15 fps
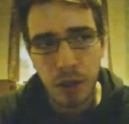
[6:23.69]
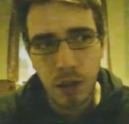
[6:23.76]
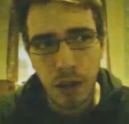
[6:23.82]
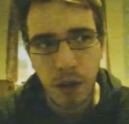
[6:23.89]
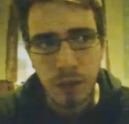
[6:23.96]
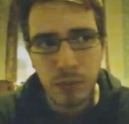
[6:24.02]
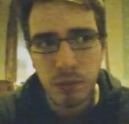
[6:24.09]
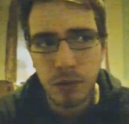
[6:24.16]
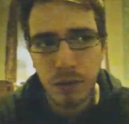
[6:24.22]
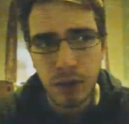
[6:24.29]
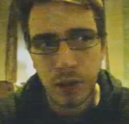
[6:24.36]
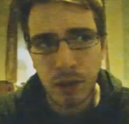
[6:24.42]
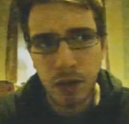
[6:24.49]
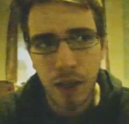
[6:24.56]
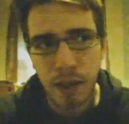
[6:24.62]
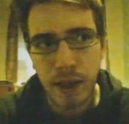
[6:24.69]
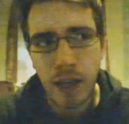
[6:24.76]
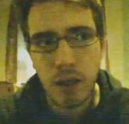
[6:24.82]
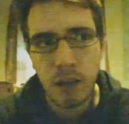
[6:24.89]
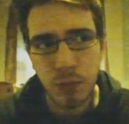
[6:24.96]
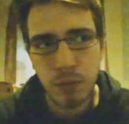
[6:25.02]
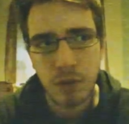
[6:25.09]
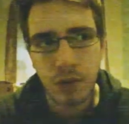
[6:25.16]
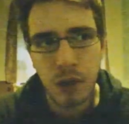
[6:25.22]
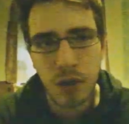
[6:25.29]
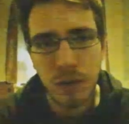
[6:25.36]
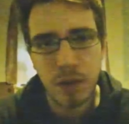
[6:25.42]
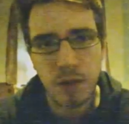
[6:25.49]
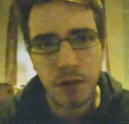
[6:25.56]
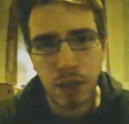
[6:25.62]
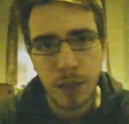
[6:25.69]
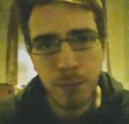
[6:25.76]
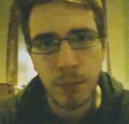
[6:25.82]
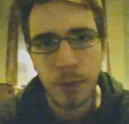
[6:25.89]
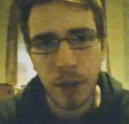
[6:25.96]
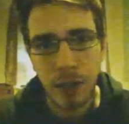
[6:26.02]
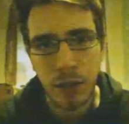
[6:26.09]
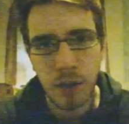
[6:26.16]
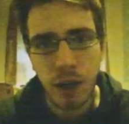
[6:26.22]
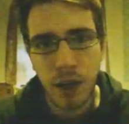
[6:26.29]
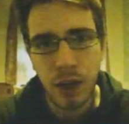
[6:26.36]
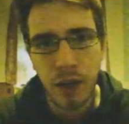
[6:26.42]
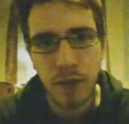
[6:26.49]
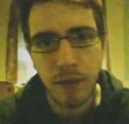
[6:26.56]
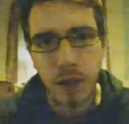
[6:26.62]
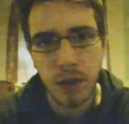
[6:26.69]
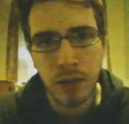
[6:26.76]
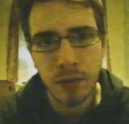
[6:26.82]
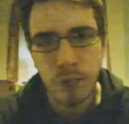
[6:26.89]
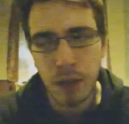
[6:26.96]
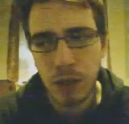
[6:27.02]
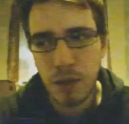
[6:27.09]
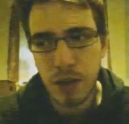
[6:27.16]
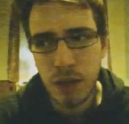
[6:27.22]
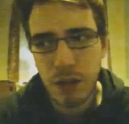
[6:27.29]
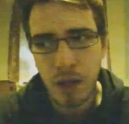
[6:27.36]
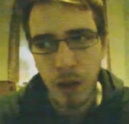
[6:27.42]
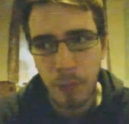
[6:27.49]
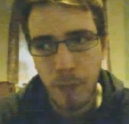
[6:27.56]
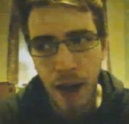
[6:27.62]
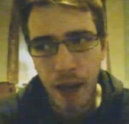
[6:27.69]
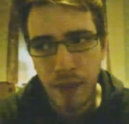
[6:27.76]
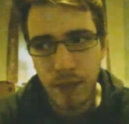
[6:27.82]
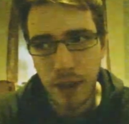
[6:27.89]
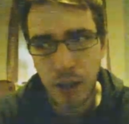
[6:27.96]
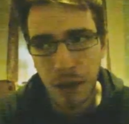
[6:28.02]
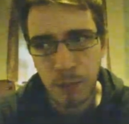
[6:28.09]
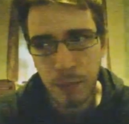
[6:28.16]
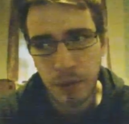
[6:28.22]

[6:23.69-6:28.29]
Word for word: You know, and it's like Daniels constantly putting the guy over, which is not a bad thing.